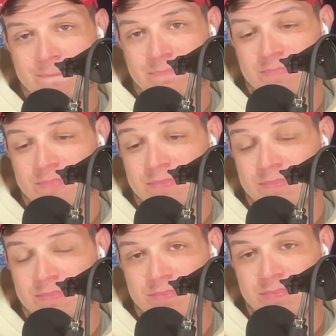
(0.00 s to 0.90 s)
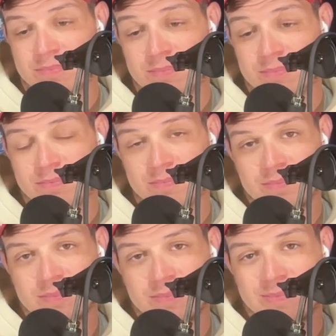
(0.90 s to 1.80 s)

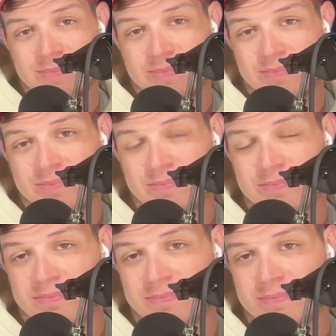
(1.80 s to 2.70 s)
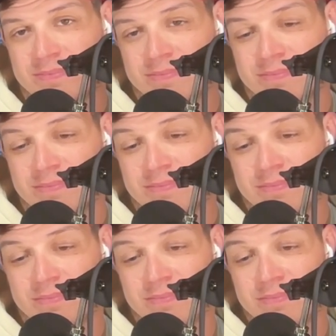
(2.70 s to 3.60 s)

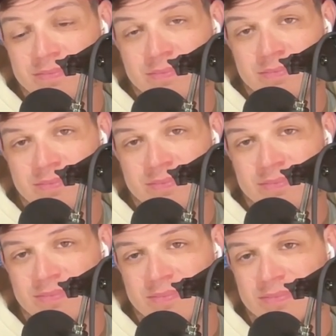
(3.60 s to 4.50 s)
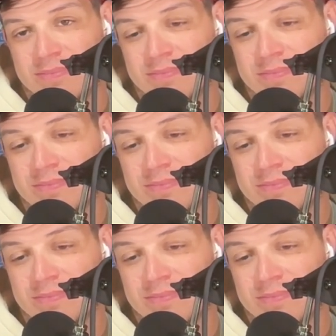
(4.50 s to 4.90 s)
No words are spoken by the person on screen.